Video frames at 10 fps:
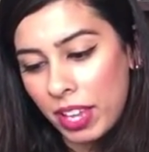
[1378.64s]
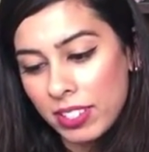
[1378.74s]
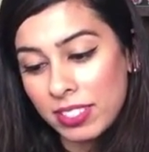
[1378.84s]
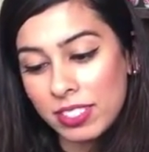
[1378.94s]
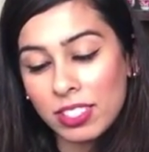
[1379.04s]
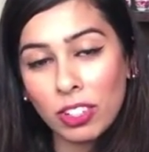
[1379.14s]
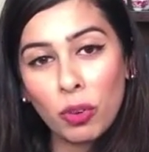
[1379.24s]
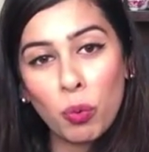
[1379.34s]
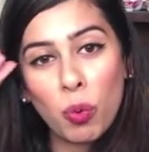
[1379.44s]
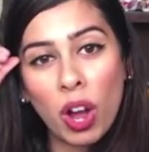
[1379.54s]
I
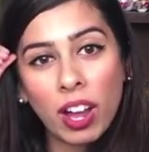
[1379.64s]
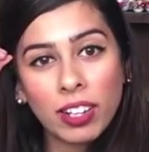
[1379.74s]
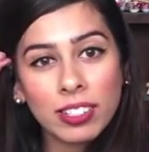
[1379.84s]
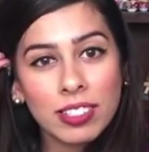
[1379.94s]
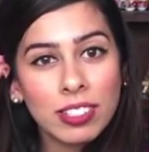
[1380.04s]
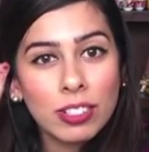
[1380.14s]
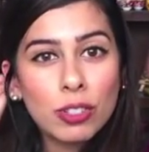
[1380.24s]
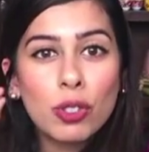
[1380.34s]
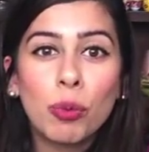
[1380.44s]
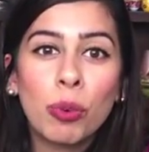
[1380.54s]
still want
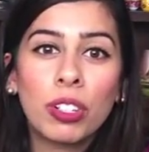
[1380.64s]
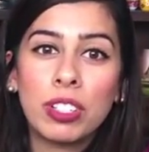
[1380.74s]
2 more